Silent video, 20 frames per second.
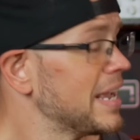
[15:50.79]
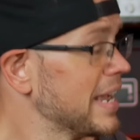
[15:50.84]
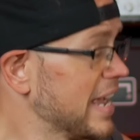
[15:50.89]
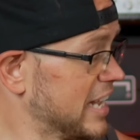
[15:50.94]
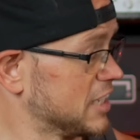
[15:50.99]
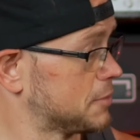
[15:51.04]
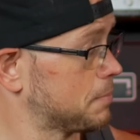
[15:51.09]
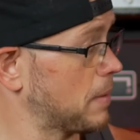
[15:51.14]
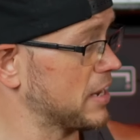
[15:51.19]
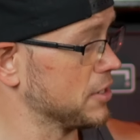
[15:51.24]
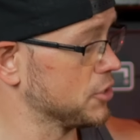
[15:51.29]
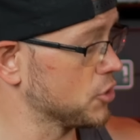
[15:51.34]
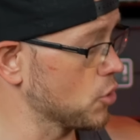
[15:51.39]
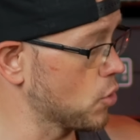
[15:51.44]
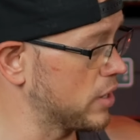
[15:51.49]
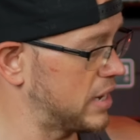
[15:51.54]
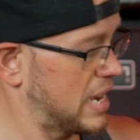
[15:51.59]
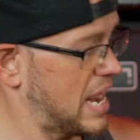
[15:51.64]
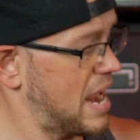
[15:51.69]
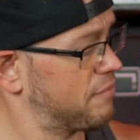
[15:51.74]
It's been
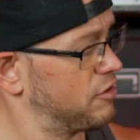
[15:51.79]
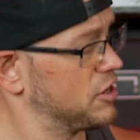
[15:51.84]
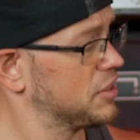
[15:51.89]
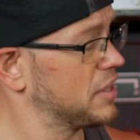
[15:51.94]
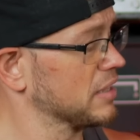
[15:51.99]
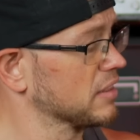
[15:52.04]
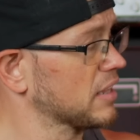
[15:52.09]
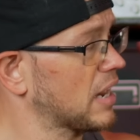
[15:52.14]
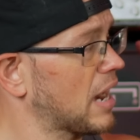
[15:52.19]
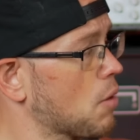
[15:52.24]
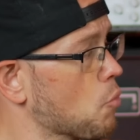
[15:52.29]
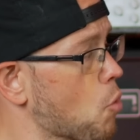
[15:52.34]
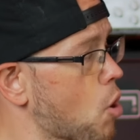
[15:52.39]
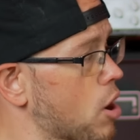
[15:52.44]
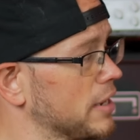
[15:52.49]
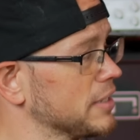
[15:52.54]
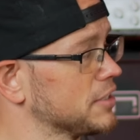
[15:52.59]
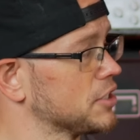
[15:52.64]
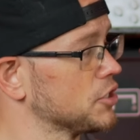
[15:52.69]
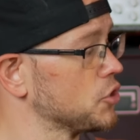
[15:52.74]
doing everything that I
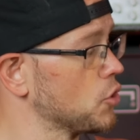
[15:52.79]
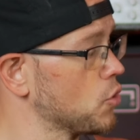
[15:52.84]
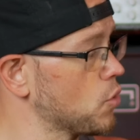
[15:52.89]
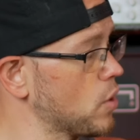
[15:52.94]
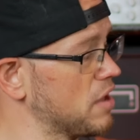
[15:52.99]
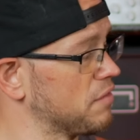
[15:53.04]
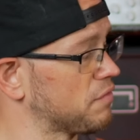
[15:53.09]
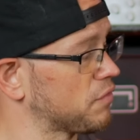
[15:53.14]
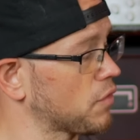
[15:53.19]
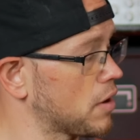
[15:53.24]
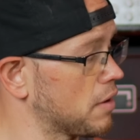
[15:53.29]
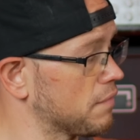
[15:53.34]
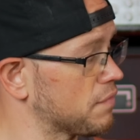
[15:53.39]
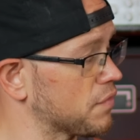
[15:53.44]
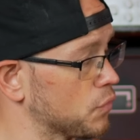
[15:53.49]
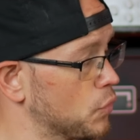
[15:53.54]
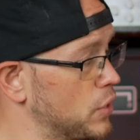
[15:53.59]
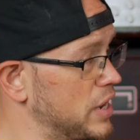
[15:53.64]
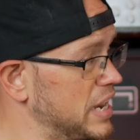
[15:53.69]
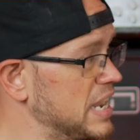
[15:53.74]
wanted to do in front of
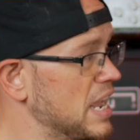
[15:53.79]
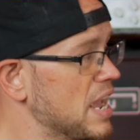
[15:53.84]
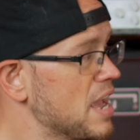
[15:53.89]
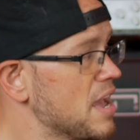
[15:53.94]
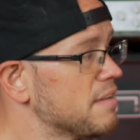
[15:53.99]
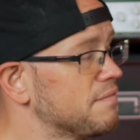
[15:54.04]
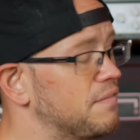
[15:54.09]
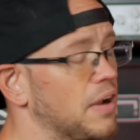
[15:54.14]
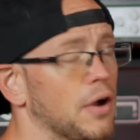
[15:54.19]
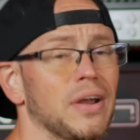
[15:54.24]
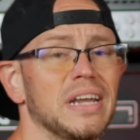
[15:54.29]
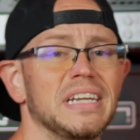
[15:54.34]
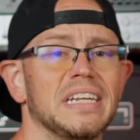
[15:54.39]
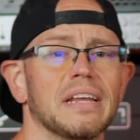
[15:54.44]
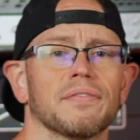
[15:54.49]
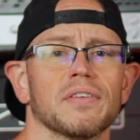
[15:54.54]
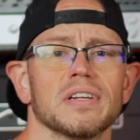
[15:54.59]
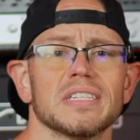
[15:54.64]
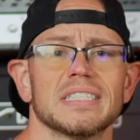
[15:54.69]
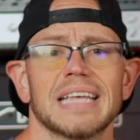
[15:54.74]
three very
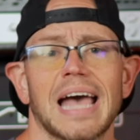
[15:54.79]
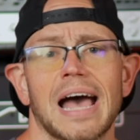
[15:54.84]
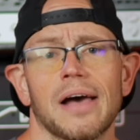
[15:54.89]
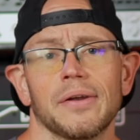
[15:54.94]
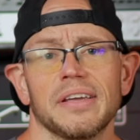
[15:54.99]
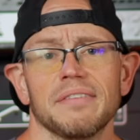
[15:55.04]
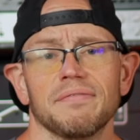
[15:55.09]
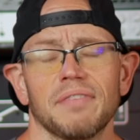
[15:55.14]
different sounding,